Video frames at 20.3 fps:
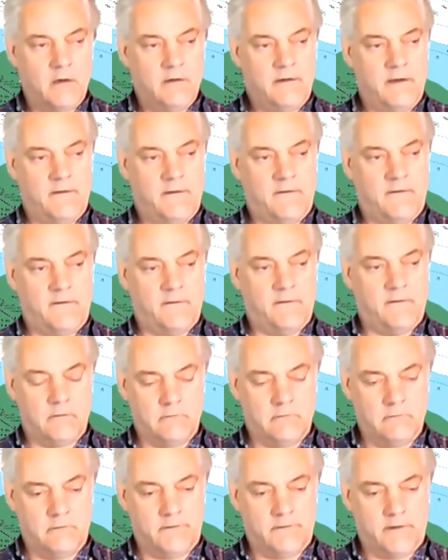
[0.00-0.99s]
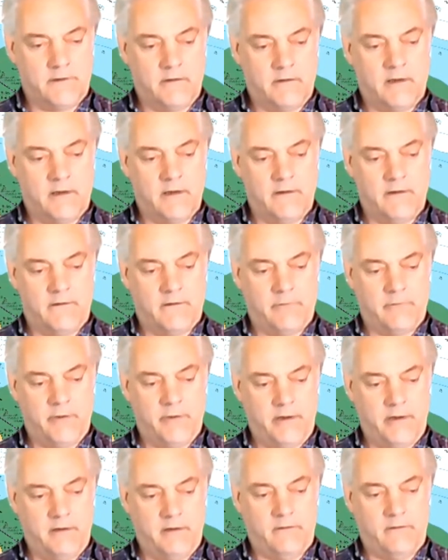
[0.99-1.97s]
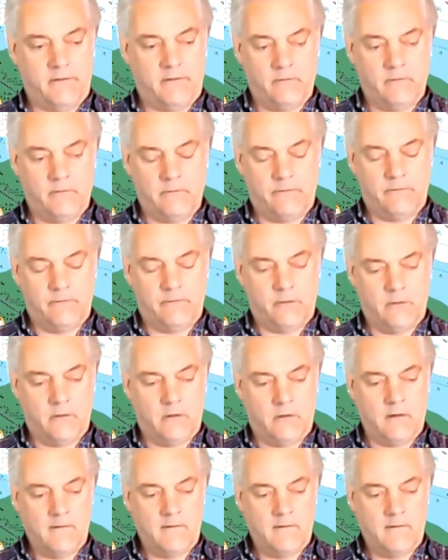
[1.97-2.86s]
This is also going to be useful for